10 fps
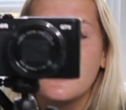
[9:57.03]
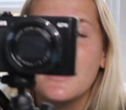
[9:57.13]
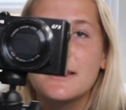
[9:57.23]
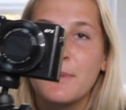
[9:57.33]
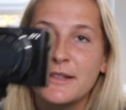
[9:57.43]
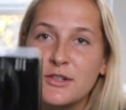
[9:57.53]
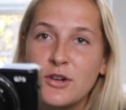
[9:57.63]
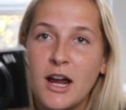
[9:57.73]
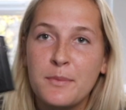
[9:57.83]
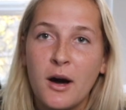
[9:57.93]
this plus a
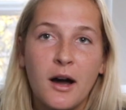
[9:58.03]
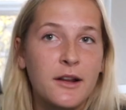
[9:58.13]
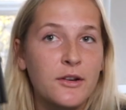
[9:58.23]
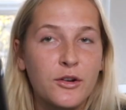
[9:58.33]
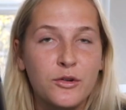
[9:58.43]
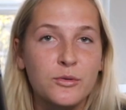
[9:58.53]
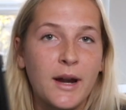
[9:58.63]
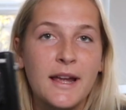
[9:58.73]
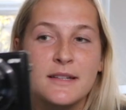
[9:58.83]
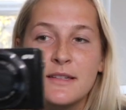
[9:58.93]
tripod,
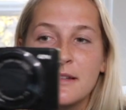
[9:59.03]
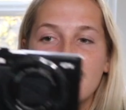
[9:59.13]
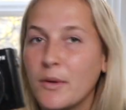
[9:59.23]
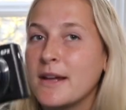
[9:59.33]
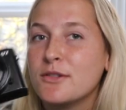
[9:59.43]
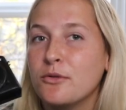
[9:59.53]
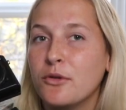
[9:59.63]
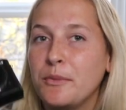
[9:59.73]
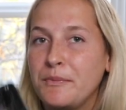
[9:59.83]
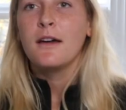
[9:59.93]
great, great
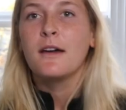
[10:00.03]
tool.